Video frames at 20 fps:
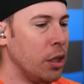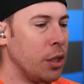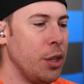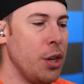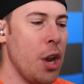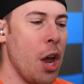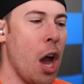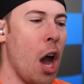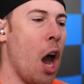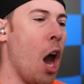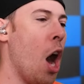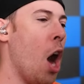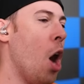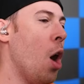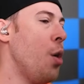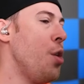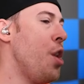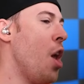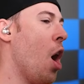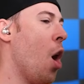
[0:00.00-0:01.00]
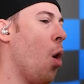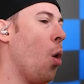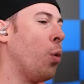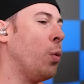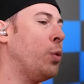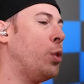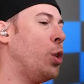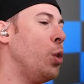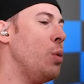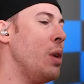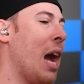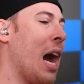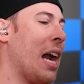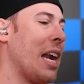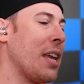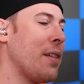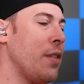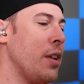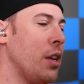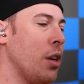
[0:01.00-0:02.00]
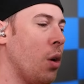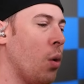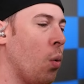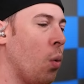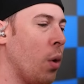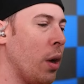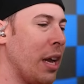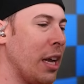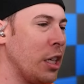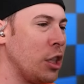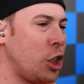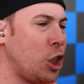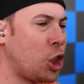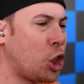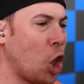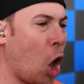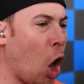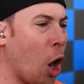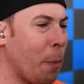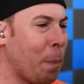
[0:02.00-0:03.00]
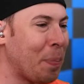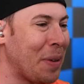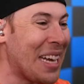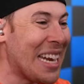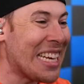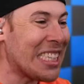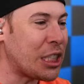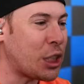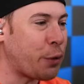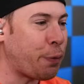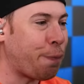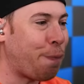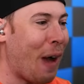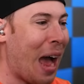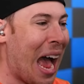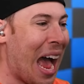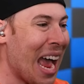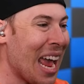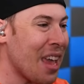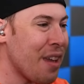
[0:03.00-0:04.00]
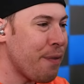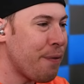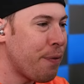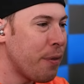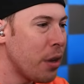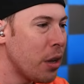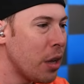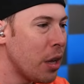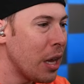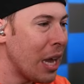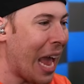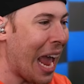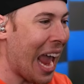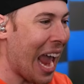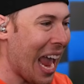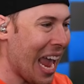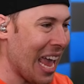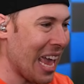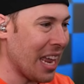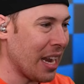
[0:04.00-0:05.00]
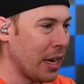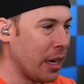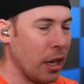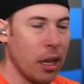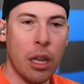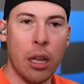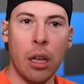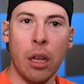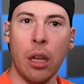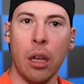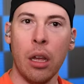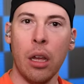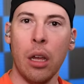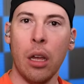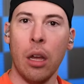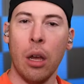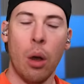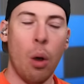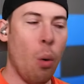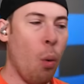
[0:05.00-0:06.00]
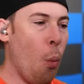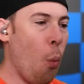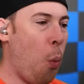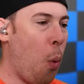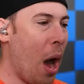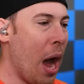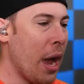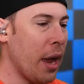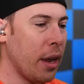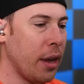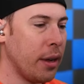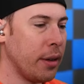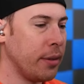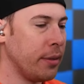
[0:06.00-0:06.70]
No, no, do not even. Sharpness 5 hand. What?